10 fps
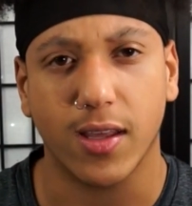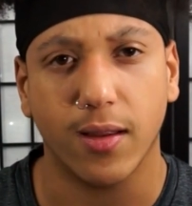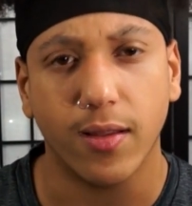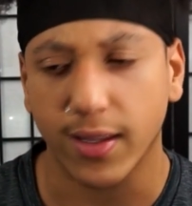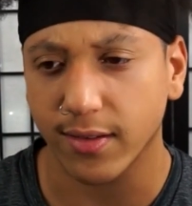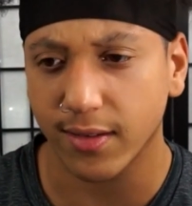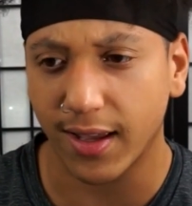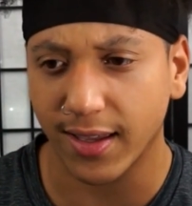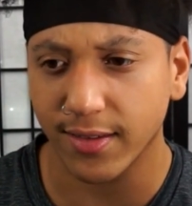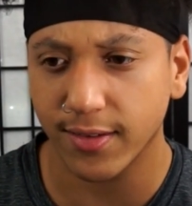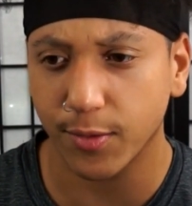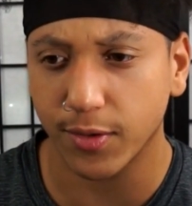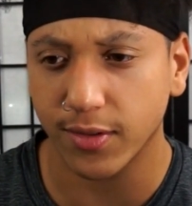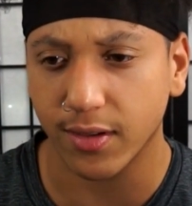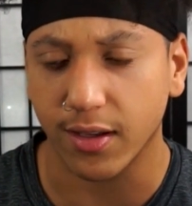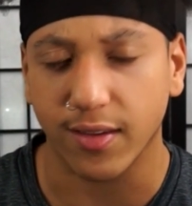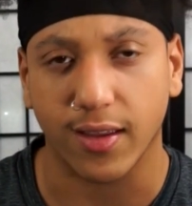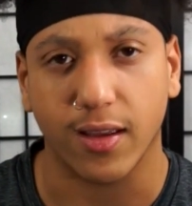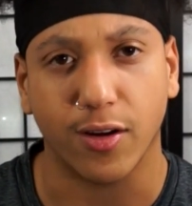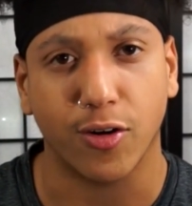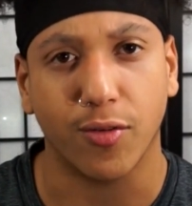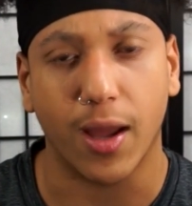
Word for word: like a, like, I guess it was a, like a,